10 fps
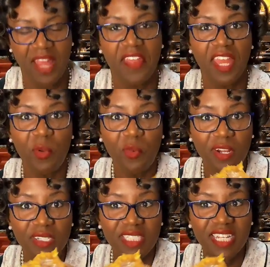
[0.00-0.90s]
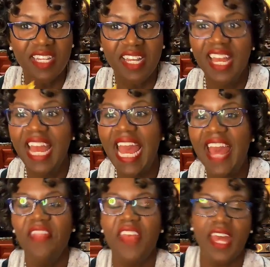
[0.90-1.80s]
I think it worked.
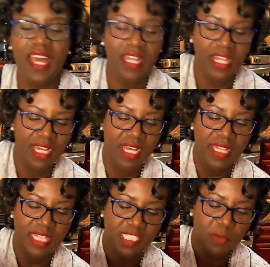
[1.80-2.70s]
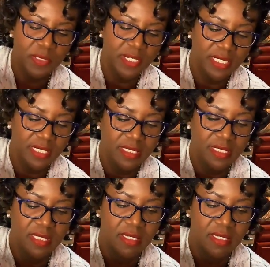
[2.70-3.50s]
And then let's put,